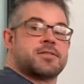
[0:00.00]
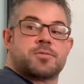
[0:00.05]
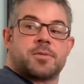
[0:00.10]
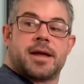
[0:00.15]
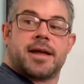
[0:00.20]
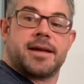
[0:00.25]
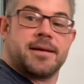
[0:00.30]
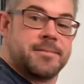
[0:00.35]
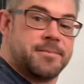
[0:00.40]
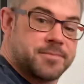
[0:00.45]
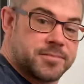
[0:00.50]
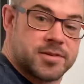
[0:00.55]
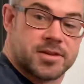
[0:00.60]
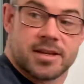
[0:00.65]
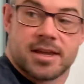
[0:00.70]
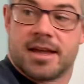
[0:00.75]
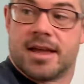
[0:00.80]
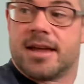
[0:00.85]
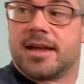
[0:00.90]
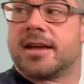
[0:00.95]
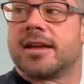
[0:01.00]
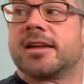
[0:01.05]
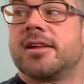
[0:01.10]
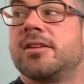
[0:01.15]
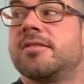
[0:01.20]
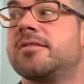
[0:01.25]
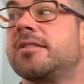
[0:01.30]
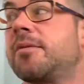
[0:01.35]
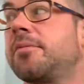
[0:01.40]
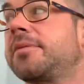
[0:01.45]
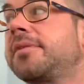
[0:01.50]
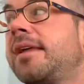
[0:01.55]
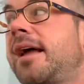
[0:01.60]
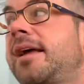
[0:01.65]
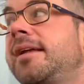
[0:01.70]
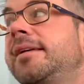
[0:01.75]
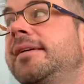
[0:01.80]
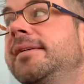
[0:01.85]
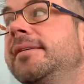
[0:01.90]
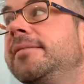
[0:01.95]
way. Can you sit with
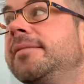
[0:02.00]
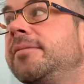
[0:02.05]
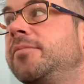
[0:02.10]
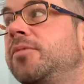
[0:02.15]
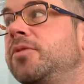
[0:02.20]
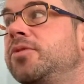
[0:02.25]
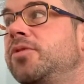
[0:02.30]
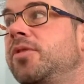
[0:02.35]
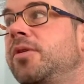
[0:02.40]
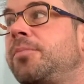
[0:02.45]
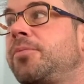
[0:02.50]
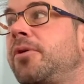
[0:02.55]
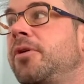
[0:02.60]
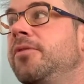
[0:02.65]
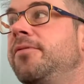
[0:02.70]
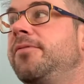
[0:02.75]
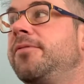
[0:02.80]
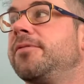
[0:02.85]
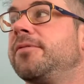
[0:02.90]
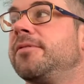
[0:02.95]
Daddy? And we'll do a proof.